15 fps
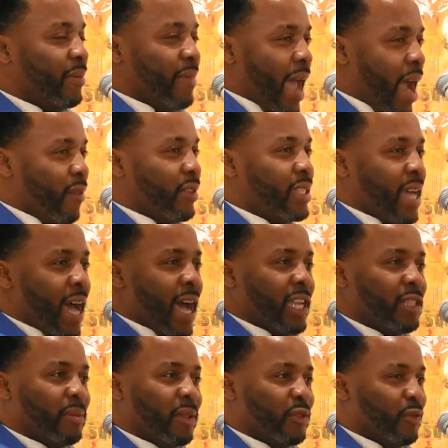
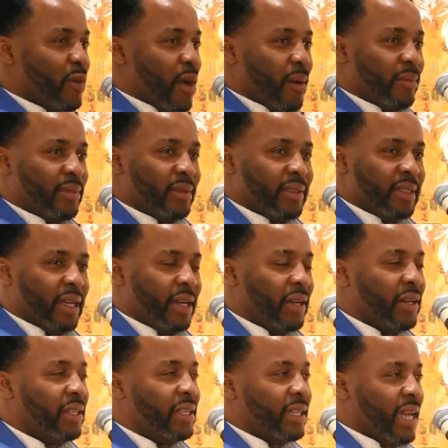advertisements from the
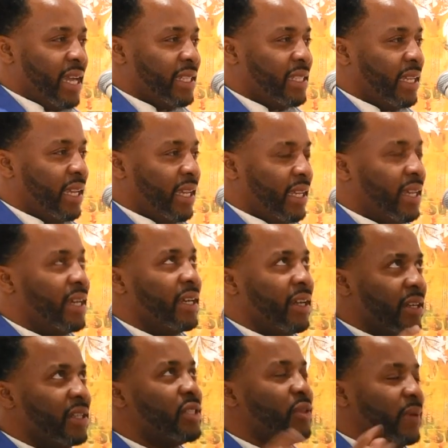early
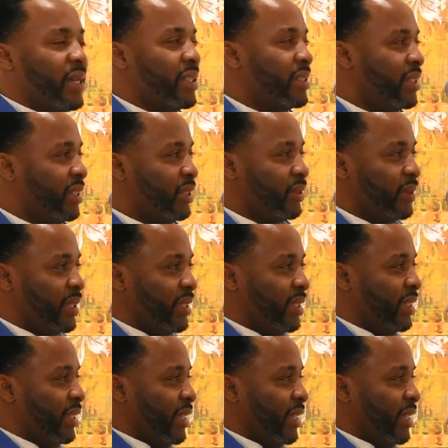20th century.